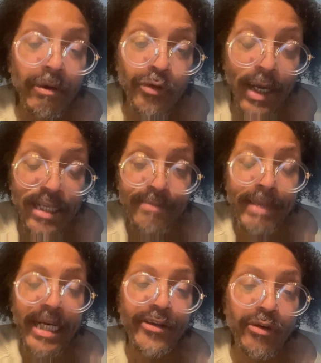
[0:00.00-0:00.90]

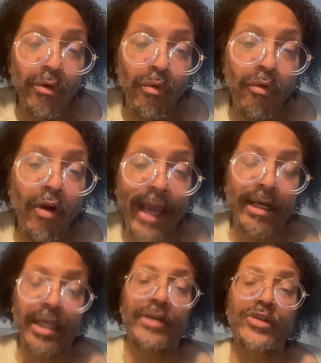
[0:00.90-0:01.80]
Transmitted
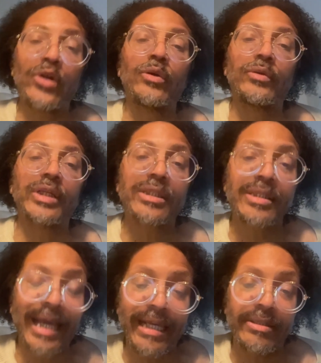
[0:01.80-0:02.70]
directly to the
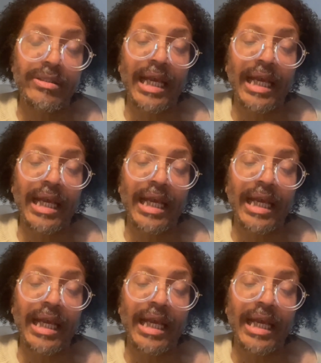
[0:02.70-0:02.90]
states